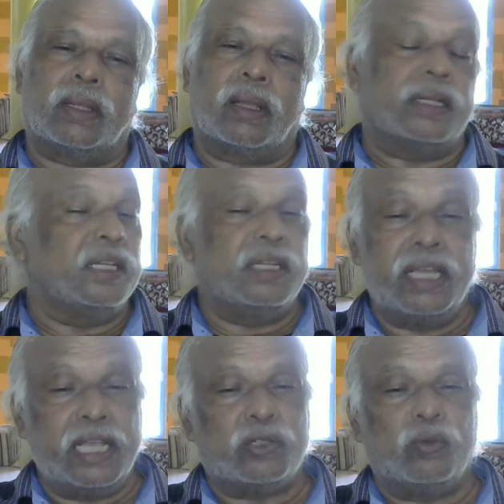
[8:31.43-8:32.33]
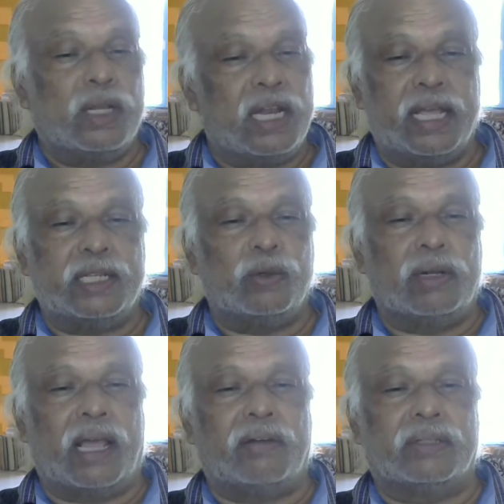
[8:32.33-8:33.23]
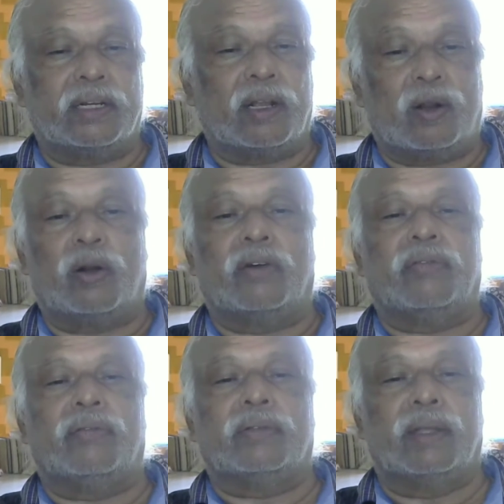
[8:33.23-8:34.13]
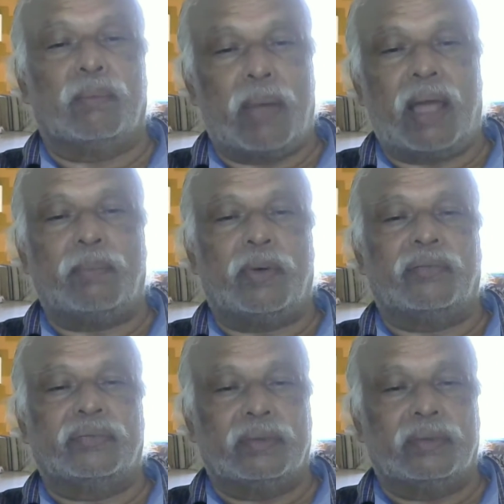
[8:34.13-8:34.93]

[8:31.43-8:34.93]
And in each village, you will have the record of the map of